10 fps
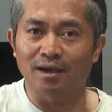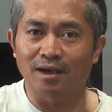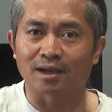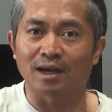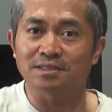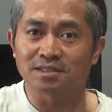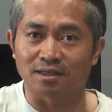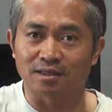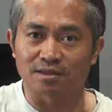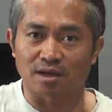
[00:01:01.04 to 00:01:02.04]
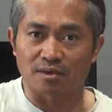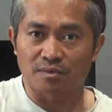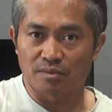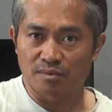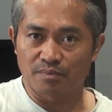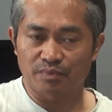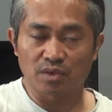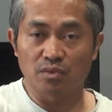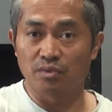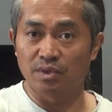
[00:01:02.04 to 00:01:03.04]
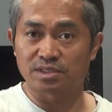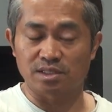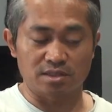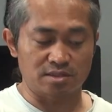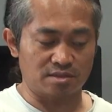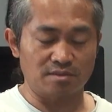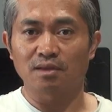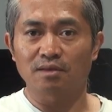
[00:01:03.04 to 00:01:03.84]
a classical guitar, which is